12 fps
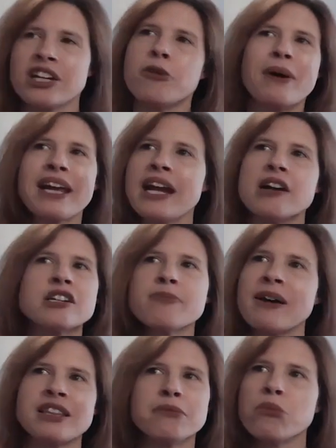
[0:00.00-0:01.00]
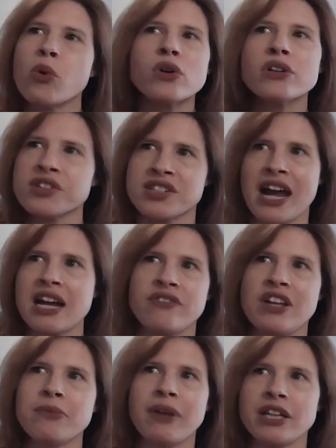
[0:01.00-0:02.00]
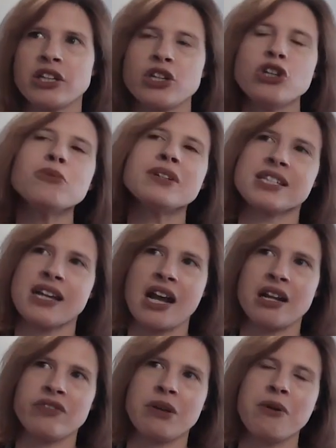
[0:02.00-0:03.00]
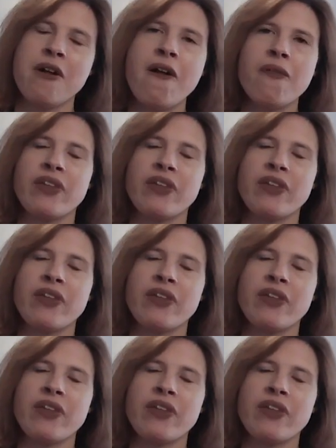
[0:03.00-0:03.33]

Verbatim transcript: Like nobody cares about the mortal side of him, like the human side of him.